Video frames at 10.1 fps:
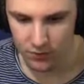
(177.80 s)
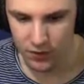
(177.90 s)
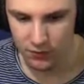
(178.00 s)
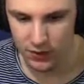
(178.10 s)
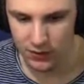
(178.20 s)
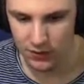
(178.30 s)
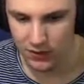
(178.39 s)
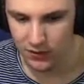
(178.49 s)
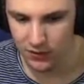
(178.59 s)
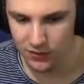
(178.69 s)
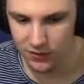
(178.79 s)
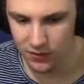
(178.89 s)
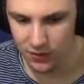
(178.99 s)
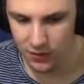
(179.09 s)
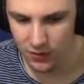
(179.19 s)
if I lean
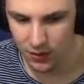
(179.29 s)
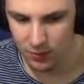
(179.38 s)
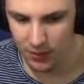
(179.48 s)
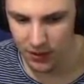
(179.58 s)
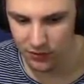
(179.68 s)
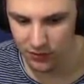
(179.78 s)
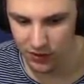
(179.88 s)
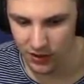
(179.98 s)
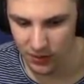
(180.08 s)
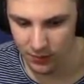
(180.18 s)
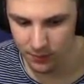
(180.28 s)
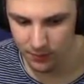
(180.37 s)
this up against here,